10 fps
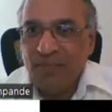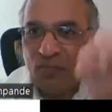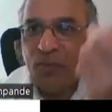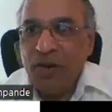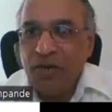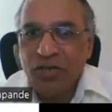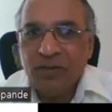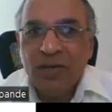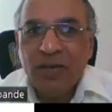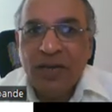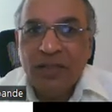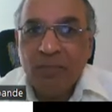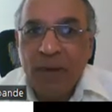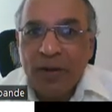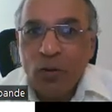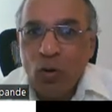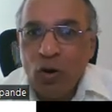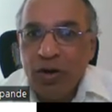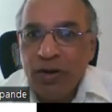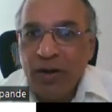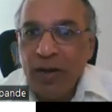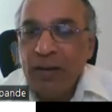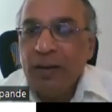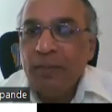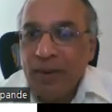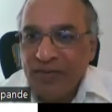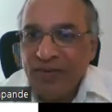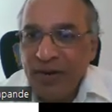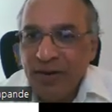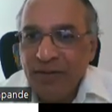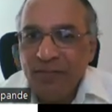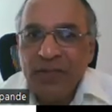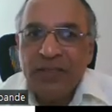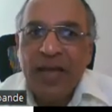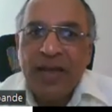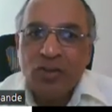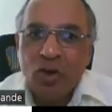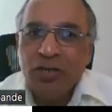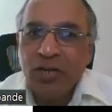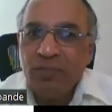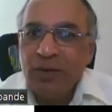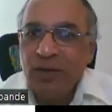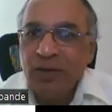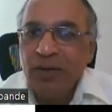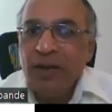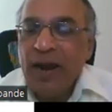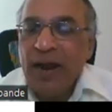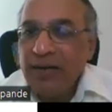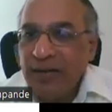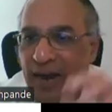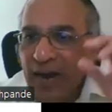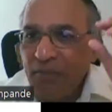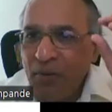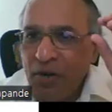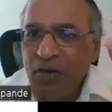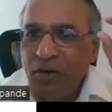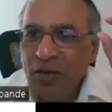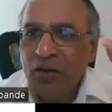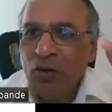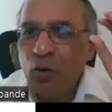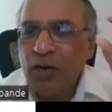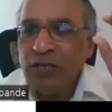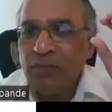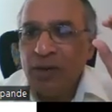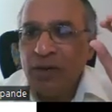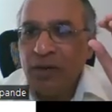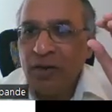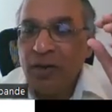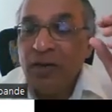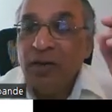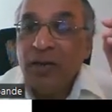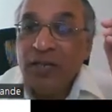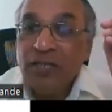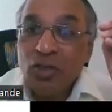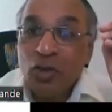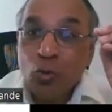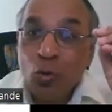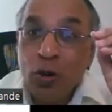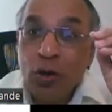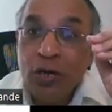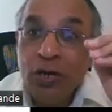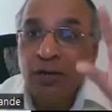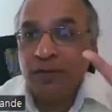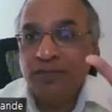formation in the mitochondria present in the axon terminal, and that particular neurotransmitter is stored